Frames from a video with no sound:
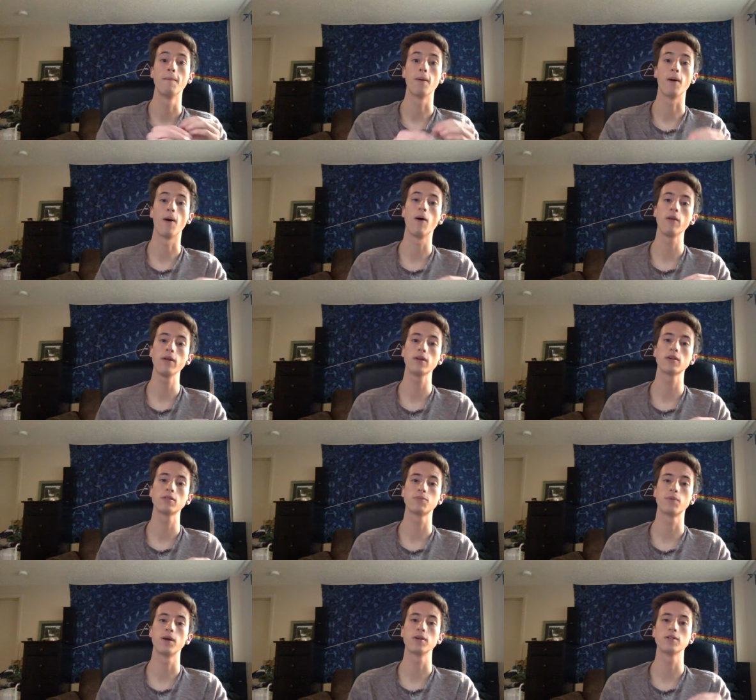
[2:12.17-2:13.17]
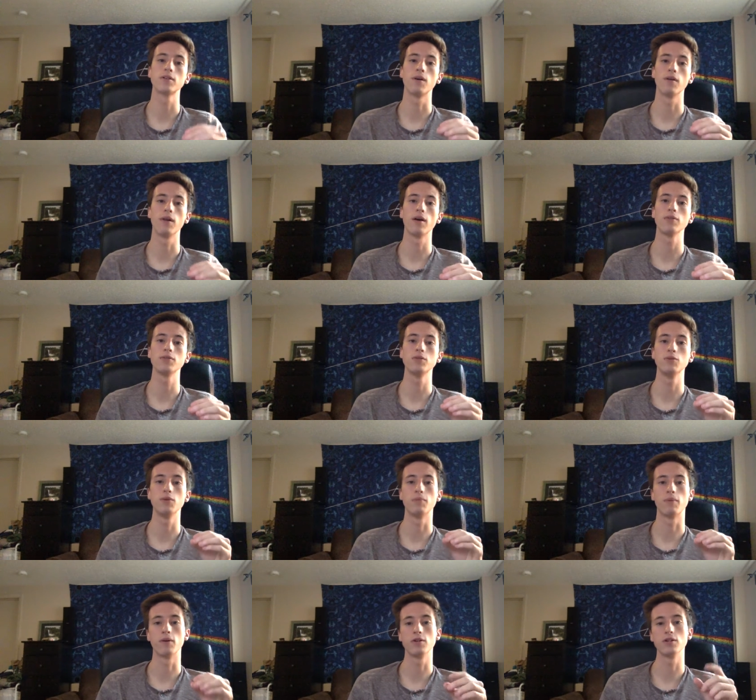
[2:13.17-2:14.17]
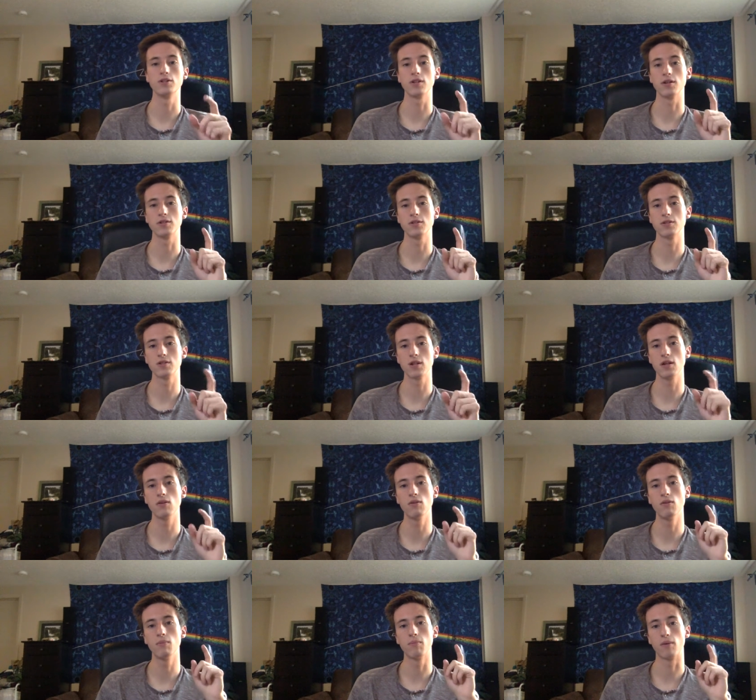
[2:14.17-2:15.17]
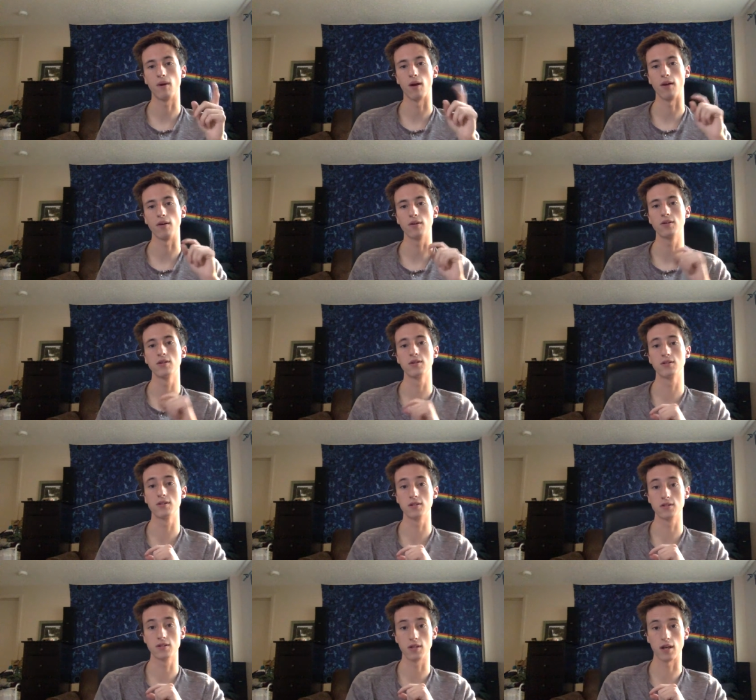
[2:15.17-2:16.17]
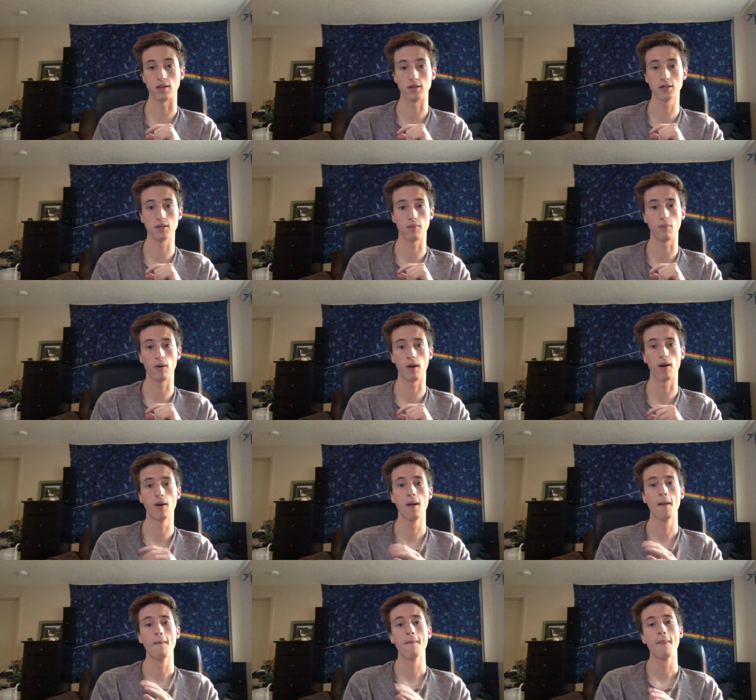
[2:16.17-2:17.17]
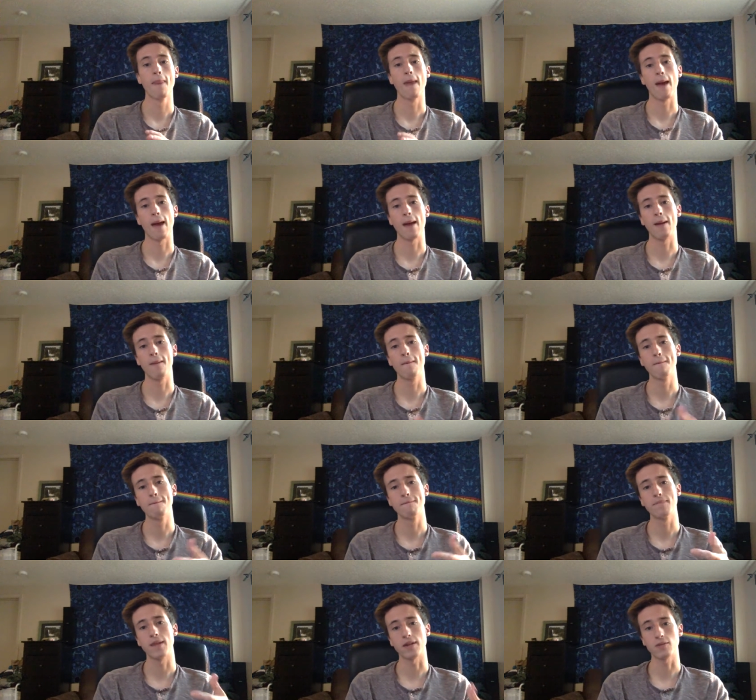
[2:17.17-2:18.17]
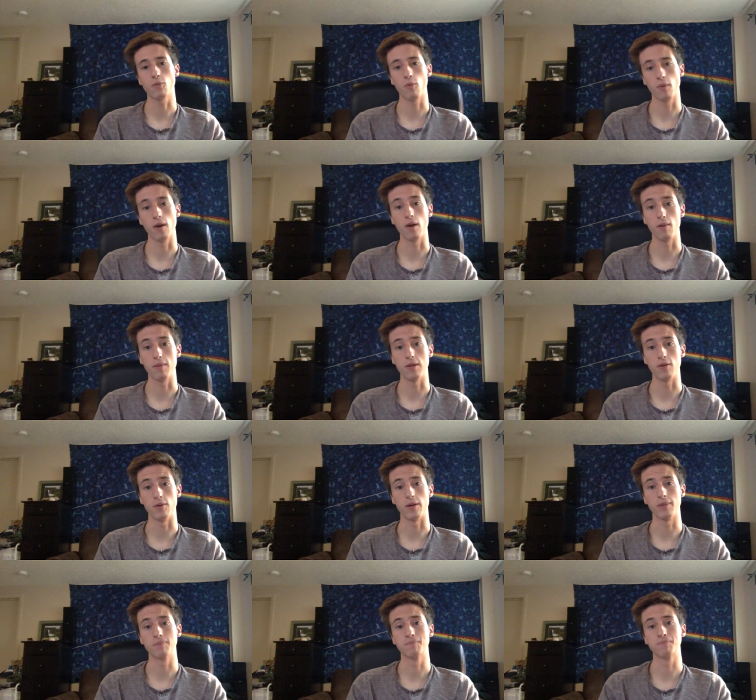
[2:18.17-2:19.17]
But AliExpress allows you to purchase a single product to send somewhere, and that's what we're going to be doing.